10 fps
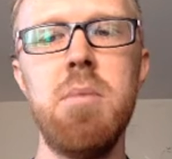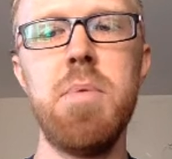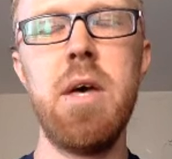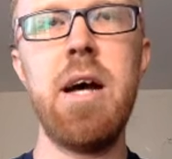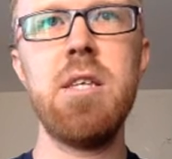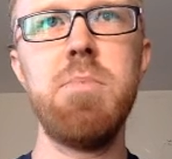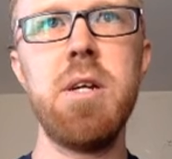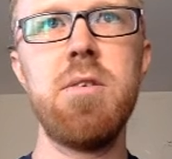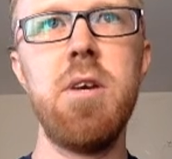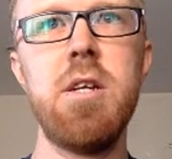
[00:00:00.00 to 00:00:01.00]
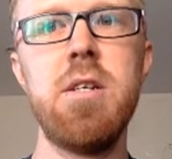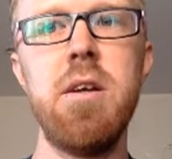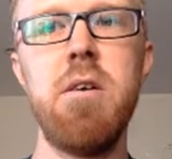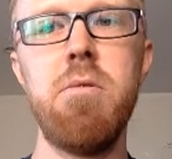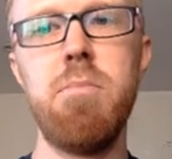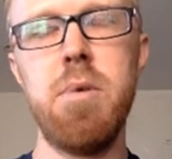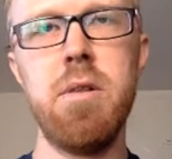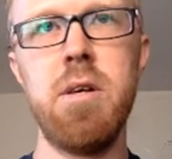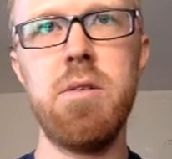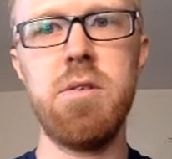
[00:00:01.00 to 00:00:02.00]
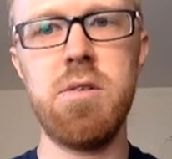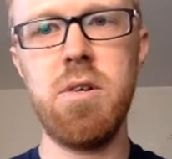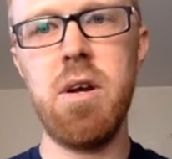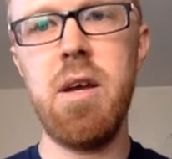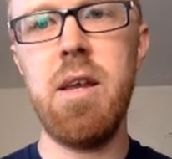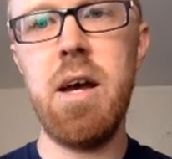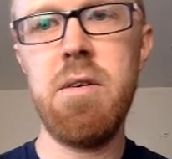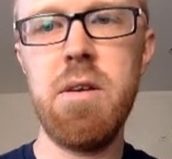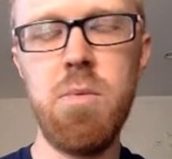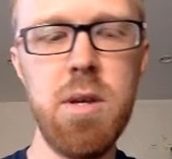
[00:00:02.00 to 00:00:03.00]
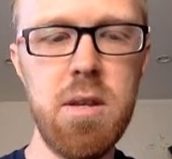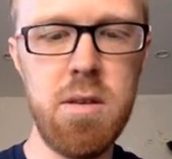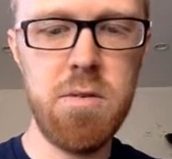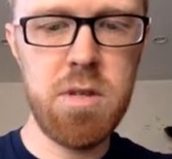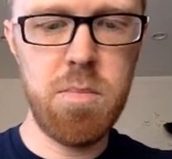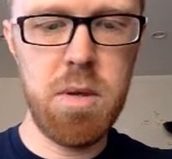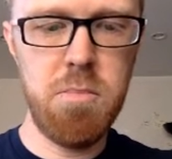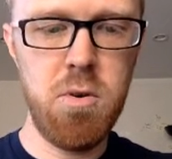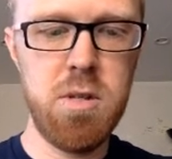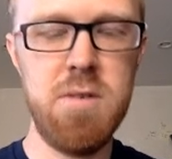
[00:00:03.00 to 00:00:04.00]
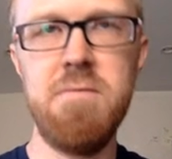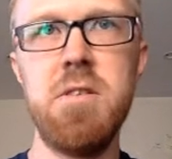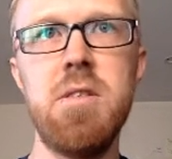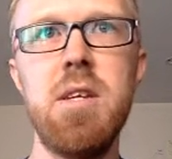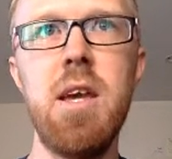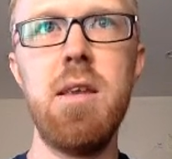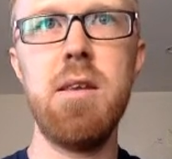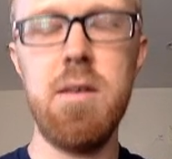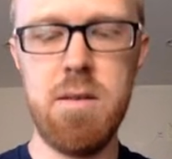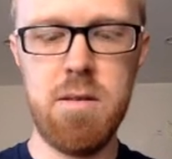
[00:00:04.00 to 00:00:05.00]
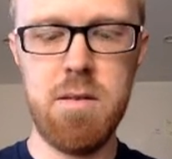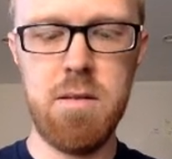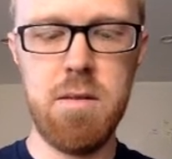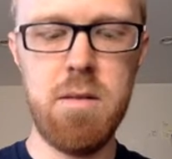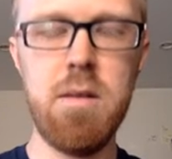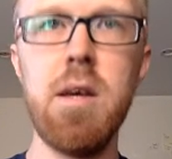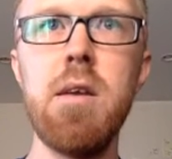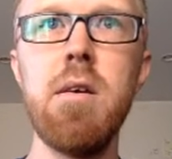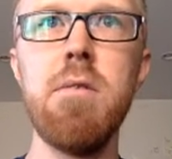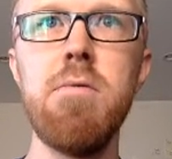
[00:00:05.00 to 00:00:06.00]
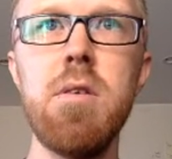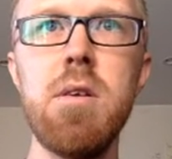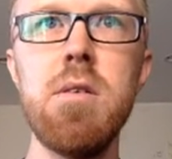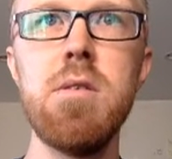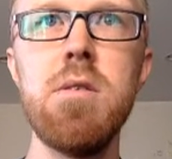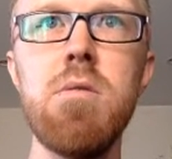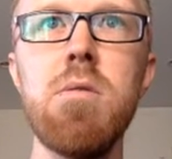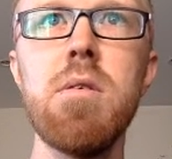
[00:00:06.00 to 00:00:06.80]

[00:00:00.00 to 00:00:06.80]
the aspect ratio, but let's try it out, and we can do something more sophisticated later if we need to.